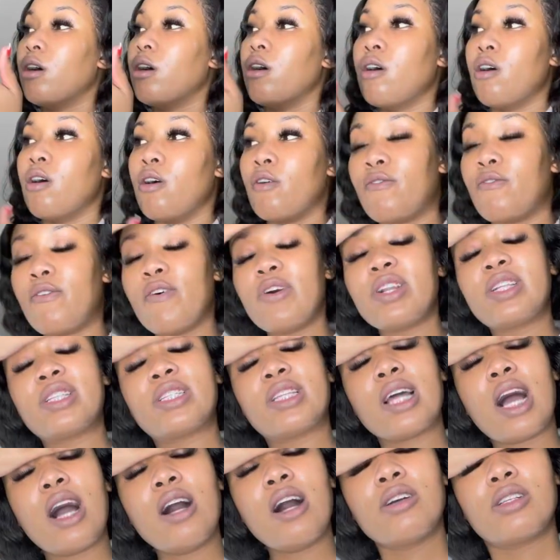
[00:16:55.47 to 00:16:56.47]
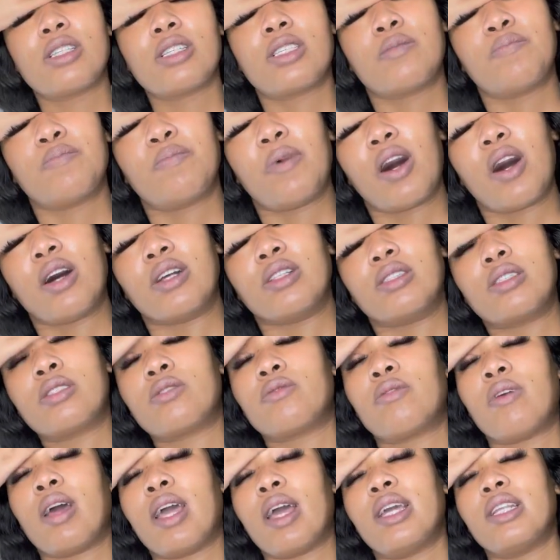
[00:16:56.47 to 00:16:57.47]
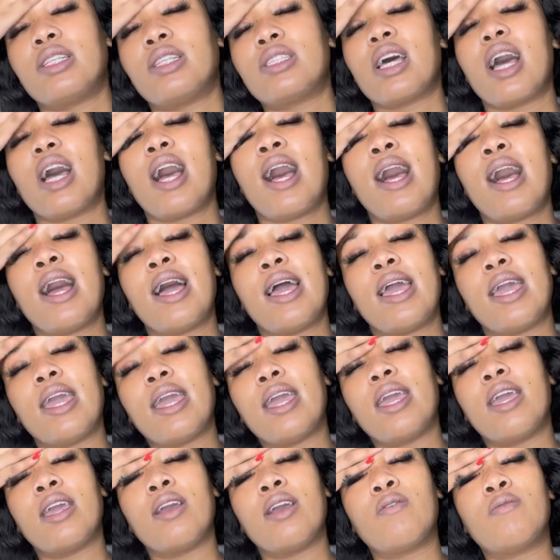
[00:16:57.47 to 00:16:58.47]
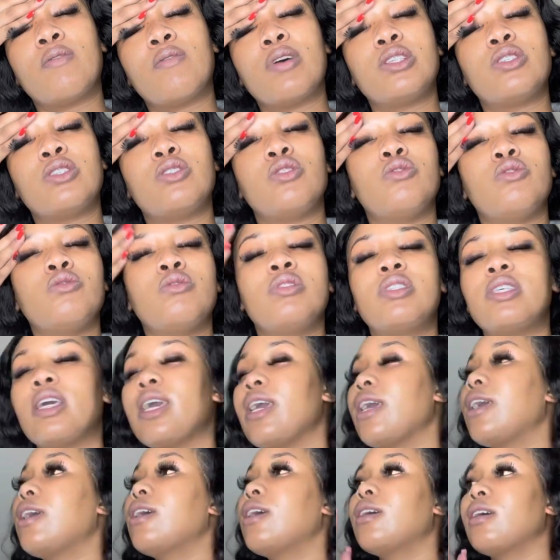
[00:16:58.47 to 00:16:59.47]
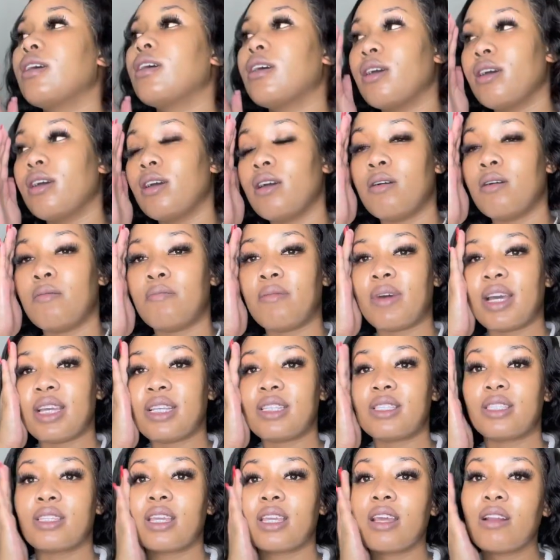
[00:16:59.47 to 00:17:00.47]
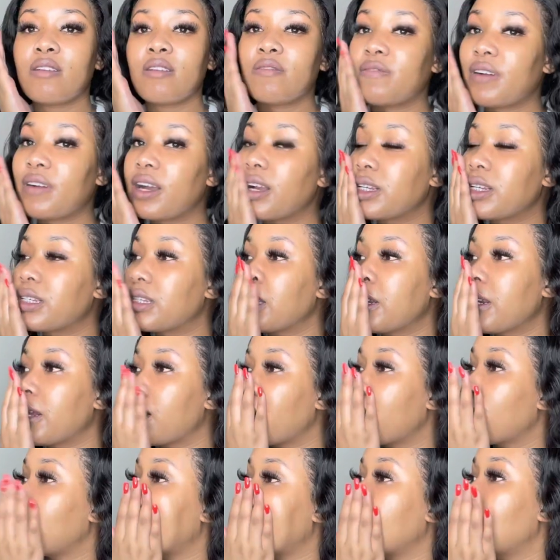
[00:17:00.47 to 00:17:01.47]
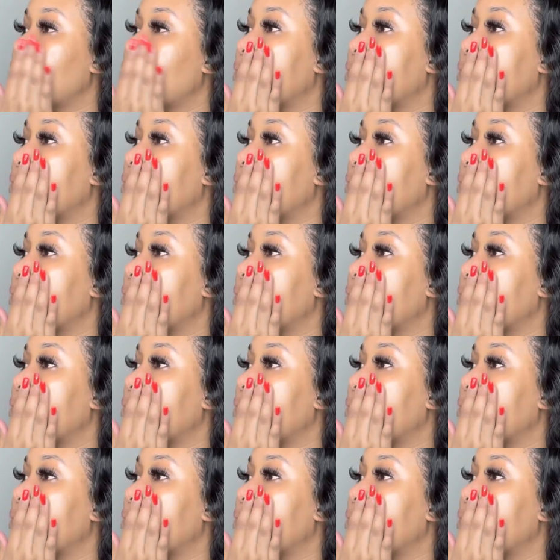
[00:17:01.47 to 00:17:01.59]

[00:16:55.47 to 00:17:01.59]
For dark spots, right, I was using my Skin Functional